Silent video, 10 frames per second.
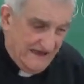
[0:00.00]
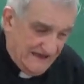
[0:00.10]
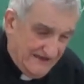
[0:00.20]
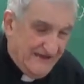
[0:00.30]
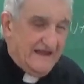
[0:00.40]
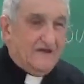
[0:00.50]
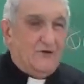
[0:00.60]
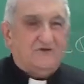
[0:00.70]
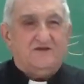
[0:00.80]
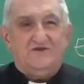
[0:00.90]
then
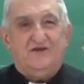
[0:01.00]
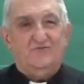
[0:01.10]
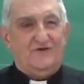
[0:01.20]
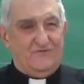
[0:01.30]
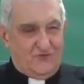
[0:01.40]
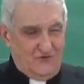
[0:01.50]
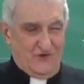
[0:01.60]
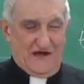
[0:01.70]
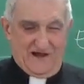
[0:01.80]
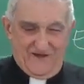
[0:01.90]
another sister will have good
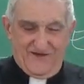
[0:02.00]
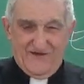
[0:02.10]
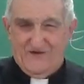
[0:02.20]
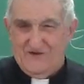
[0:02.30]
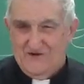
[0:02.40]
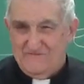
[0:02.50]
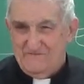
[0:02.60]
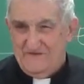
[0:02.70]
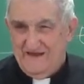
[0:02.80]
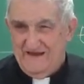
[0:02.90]
health, you know.
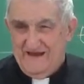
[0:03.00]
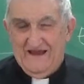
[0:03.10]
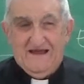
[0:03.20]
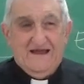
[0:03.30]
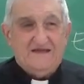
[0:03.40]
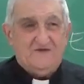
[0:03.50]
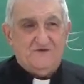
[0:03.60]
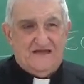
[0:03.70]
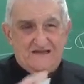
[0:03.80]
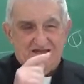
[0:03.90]
So
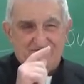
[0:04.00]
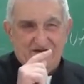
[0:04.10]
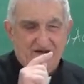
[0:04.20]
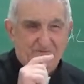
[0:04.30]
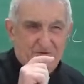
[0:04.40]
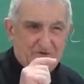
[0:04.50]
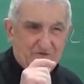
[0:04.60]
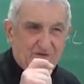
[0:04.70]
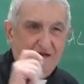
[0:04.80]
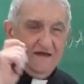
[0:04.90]
that is very
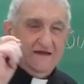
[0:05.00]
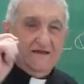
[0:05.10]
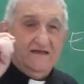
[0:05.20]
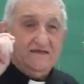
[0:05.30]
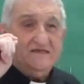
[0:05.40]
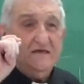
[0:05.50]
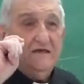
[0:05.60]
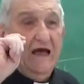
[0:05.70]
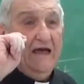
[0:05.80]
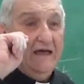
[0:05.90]
important. It is
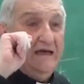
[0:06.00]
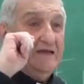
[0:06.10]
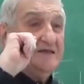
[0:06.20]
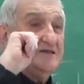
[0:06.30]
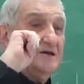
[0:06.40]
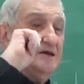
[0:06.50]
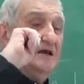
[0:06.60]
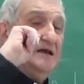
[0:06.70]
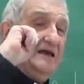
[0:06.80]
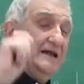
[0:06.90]
the
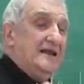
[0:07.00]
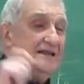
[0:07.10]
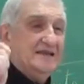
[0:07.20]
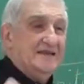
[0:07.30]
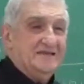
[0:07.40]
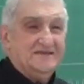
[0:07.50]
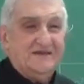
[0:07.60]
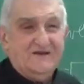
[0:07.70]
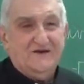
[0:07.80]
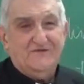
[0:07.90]

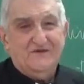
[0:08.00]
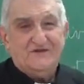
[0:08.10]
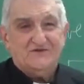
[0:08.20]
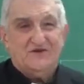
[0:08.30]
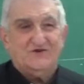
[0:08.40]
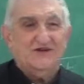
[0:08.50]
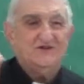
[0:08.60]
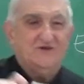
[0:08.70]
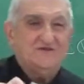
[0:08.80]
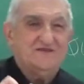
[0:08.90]
characteristic of social
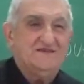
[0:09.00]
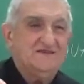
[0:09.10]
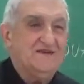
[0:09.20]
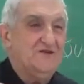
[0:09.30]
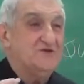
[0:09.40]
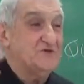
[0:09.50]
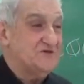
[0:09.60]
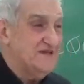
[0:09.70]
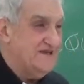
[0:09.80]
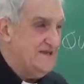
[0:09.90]
justice in a
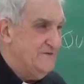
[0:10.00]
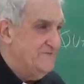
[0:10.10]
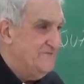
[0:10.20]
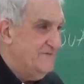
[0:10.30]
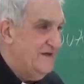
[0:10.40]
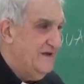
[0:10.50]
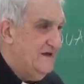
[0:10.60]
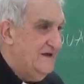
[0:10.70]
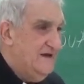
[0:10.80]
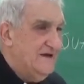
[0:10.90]
society.
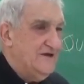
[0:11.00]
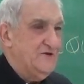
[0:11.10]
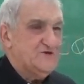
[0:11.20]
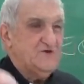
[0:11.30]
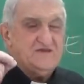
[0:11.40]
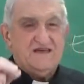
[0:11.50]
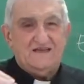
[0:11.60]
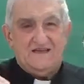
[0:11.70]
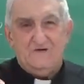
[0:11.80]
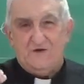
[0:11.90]
In a
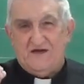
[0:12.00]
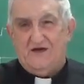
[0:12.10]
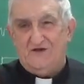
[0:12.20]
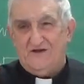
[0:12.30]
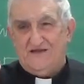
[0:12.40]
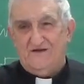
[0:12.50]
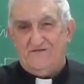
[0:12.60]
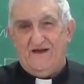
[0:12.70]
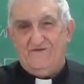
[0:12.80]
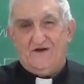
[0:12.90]
society, we cannot give
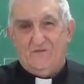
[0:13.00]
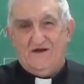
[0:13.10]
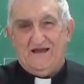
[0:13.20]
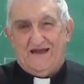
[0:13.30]
everyone